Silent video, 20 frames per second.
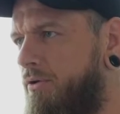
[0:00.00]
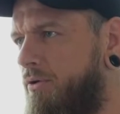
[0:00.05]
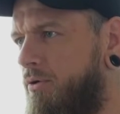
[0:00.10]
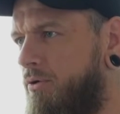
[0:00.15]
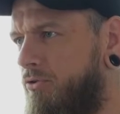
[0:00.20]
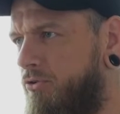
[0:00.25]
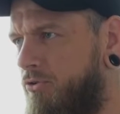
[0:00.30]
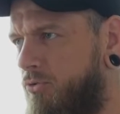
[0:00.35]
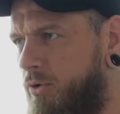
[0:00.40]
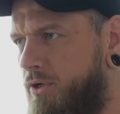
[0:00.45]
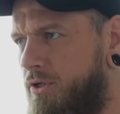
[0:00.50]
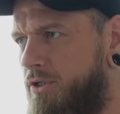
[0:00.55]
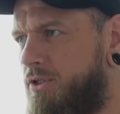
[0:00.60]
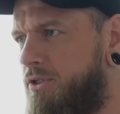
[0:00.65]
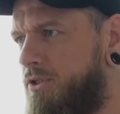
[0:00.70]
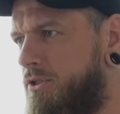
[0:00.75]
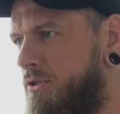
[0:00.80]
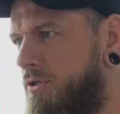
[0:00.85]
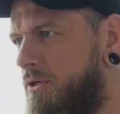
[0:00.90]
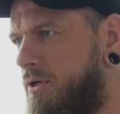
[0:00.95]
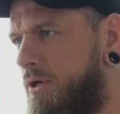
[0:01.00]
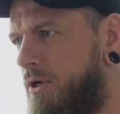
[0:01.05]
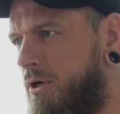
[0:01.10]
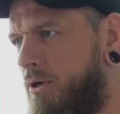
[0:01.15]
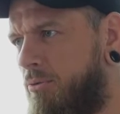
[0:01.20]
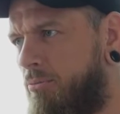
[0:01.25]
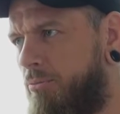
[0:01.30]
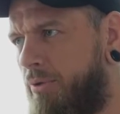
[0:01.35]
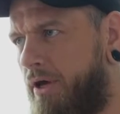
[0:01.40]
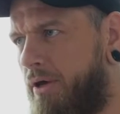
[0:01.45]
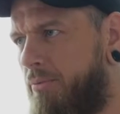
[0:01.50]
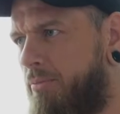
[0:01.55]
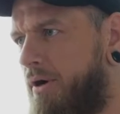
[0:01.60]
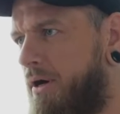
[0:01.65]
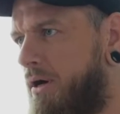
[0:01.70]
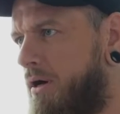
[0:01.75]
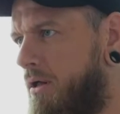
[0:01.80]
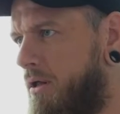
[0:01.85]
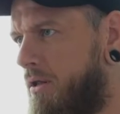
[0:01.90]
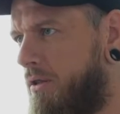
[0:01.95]
you know, Swish,
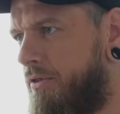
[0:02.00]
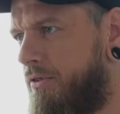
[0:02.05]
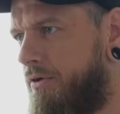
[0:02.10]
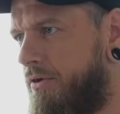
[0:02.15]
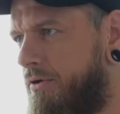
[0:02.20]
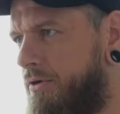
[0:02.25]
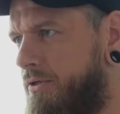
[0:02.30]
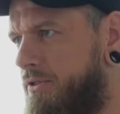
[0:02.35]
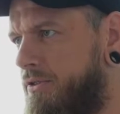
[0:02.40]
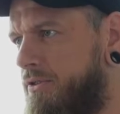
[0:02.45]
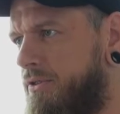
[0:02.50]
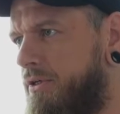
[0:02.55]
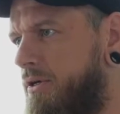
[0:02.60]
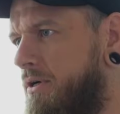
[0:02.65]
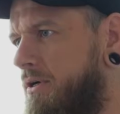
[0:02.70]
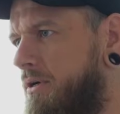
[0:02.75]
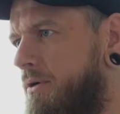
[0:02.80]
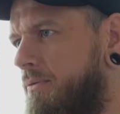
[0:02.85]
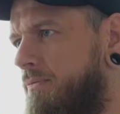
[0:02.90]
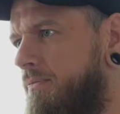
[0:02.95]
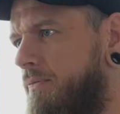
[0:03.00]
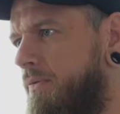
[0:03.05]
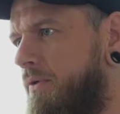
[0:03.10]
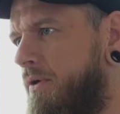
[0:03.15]
PayPal, there's, uh,